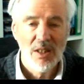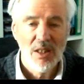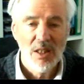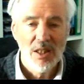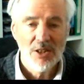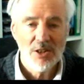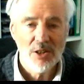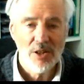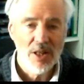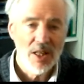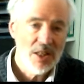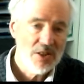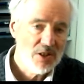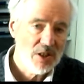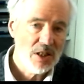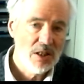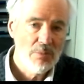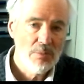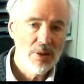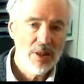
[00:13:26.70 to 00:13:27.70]
So there's the
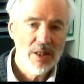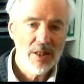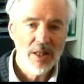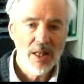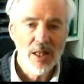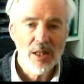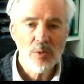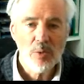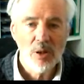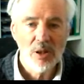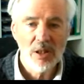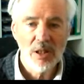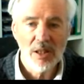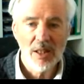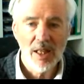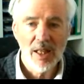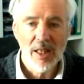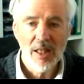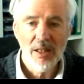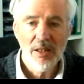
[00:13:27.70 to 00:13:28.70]
complete network
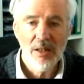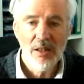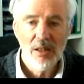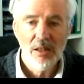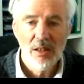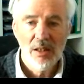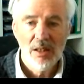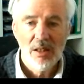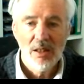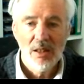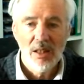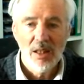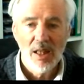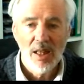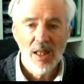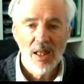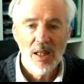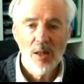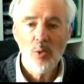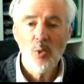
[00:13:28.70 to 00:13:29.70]
again,
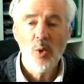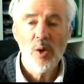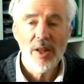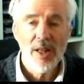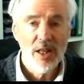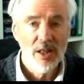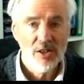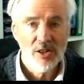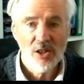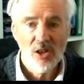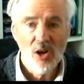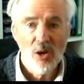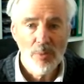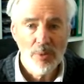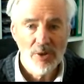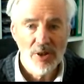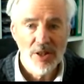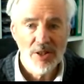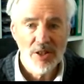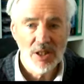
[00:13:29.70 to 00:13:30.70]
without the
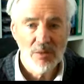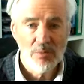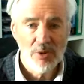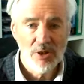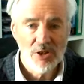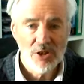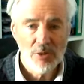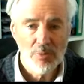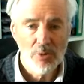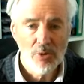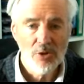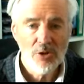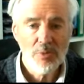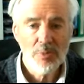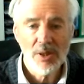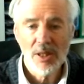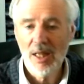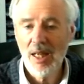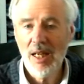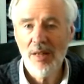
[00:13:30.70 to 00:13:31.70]
operating principles,
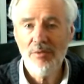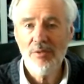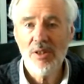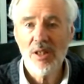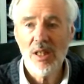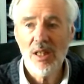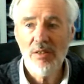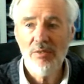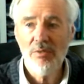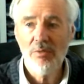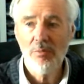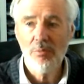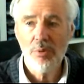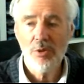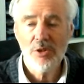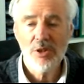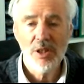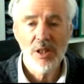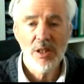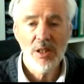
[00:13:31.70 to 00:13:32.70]
but I haven't even
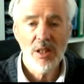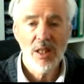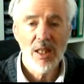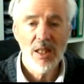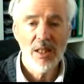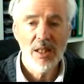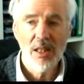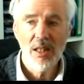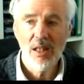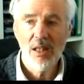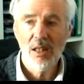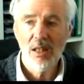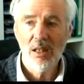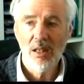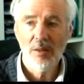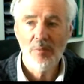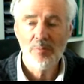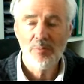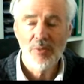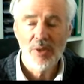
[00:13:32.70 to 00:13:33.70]
put in
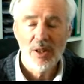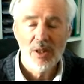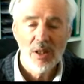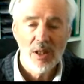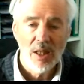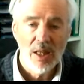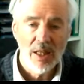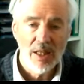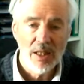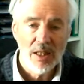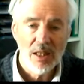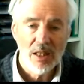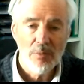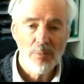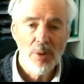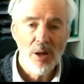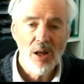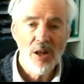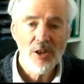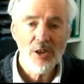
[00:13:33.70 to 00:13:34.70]
any
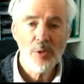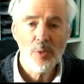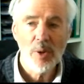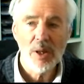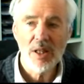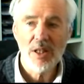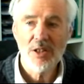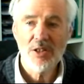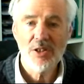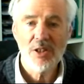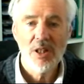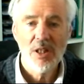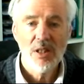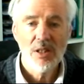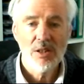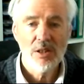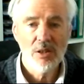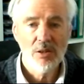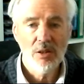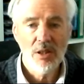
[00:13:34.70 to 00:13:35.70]
pathways,
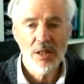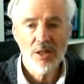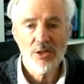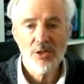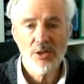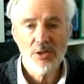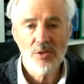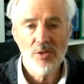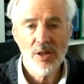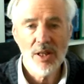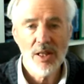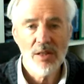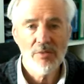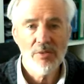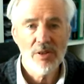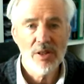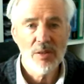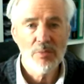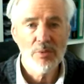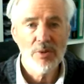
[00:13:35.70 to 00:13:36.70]
so let's do that
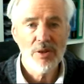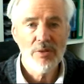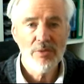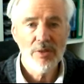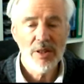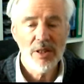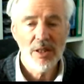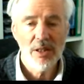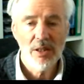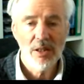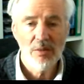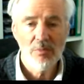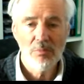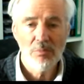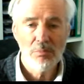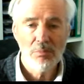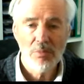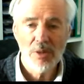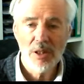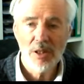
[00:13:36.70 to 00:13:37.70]
very briefly in the
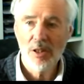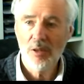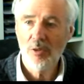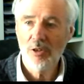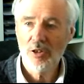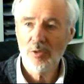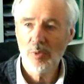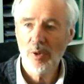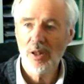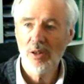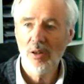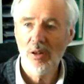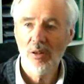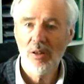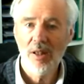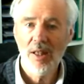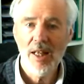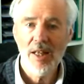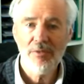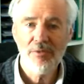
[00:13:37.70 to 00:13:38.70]
minutes we got
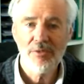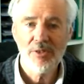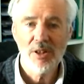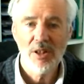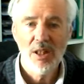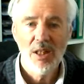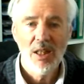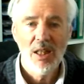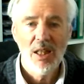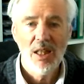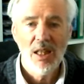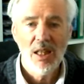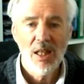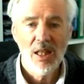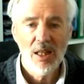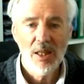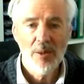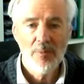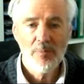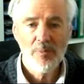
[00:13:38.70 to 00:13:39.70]
left.
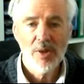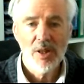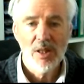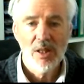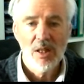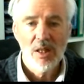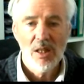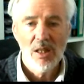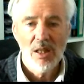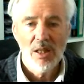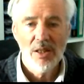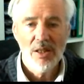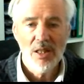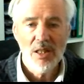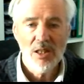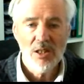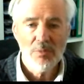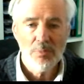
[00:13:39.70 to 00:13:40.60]
These